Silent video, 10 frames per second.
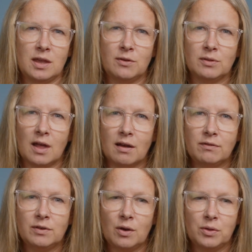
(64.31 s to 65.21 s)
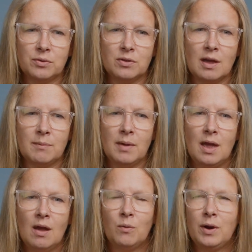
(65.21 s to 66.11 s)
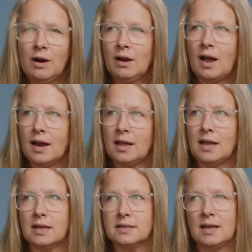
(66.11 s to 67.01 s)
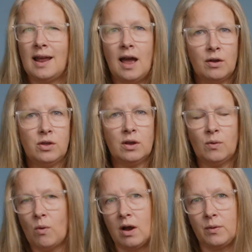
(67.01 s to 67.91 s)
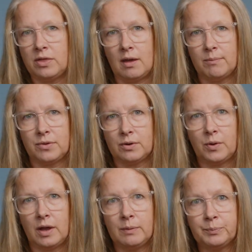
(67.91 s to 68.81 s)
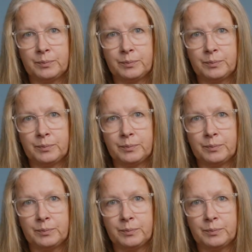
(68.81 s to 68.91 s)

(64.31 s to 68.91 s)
that you love go through them, where God is and how you can walk with them through it.